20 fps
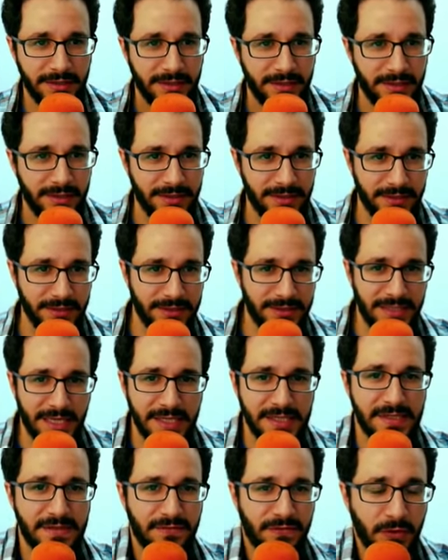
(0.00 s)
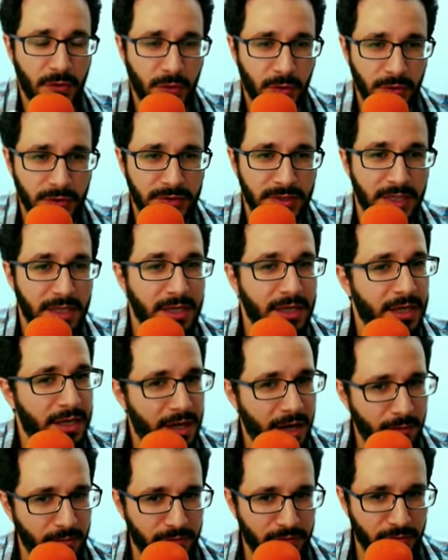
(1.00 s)
the ten Sfirot
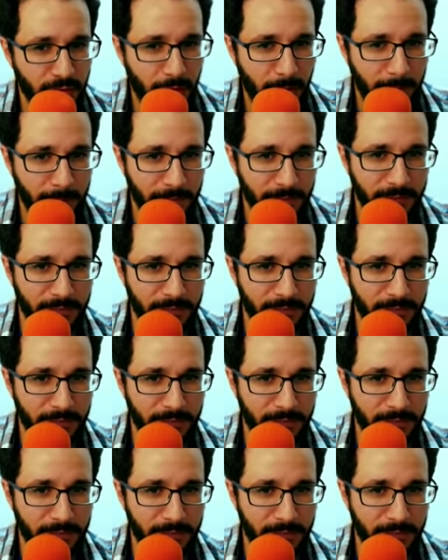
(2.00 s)
come from